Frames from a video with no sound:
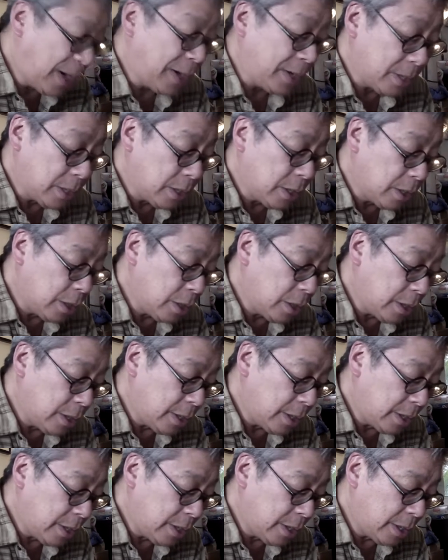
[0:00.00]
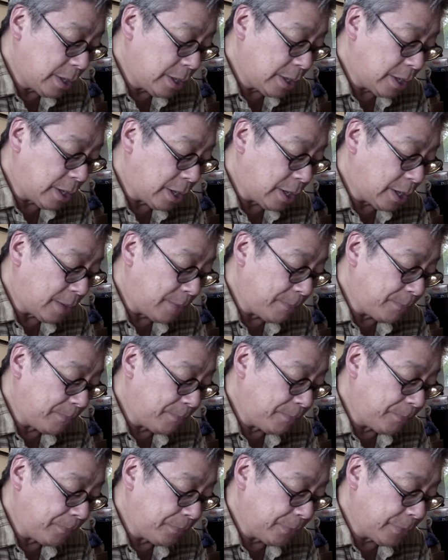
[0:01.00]
but
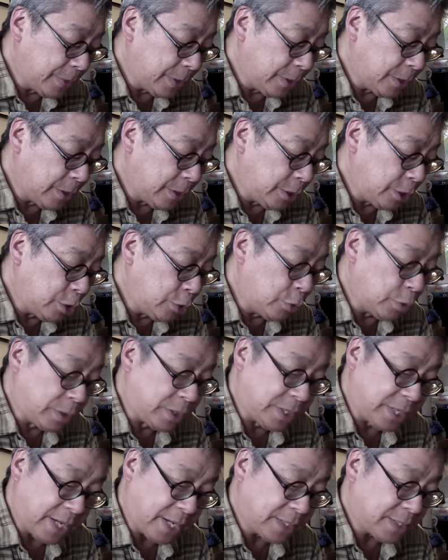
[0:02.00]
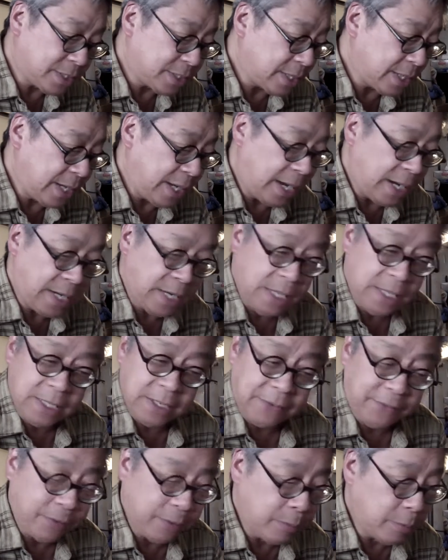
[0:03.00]
um, you would test any
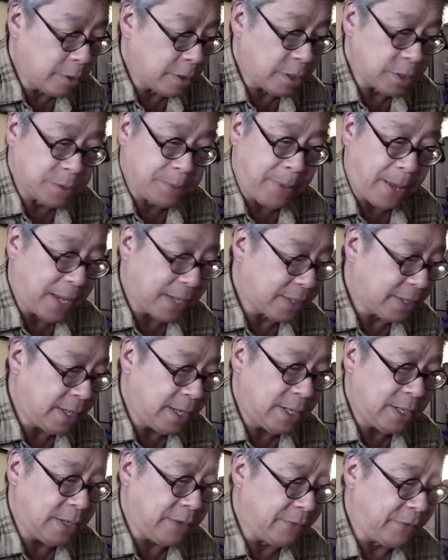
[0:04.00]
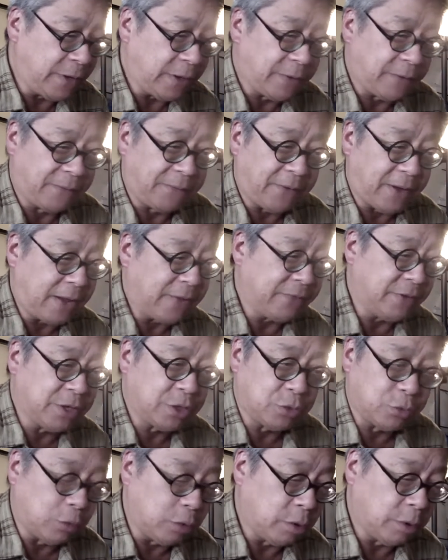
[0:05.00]
different, because back then, if you had a five
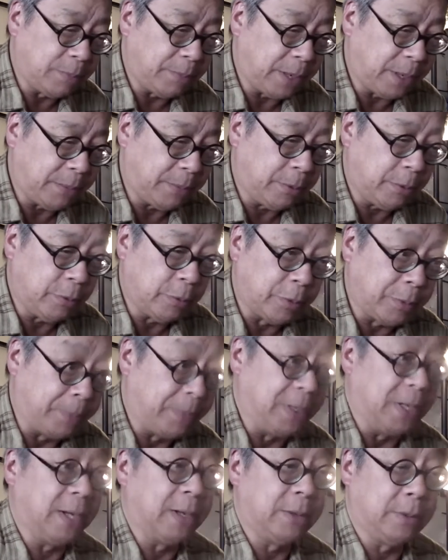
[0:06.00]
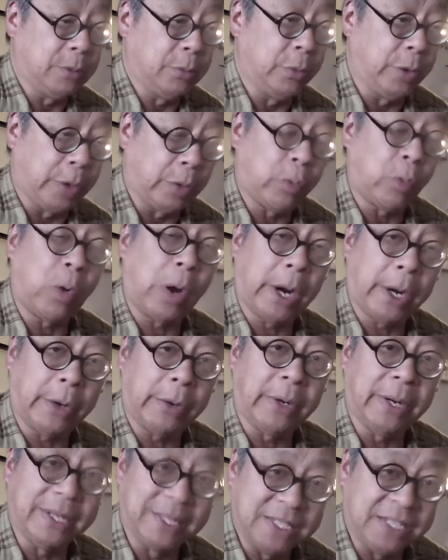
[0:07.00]
inch roll of paper, it would be,
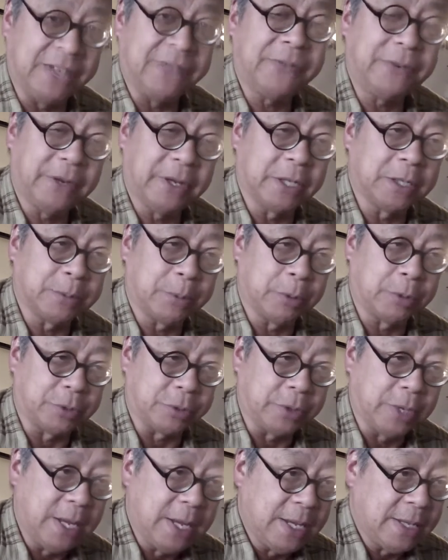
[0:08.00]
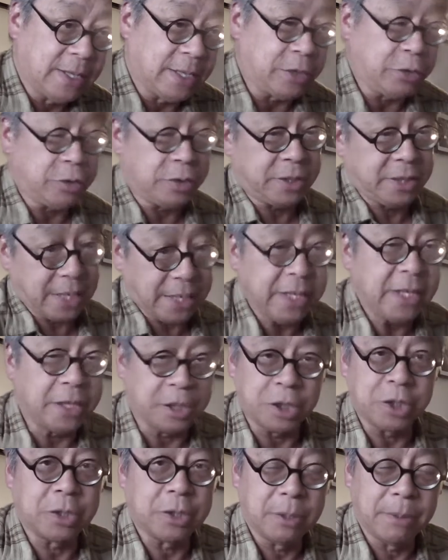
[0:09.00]
require a different exposure than your 10
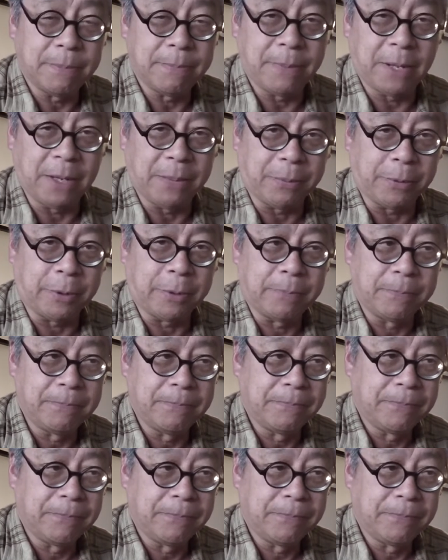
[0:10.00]
inch paper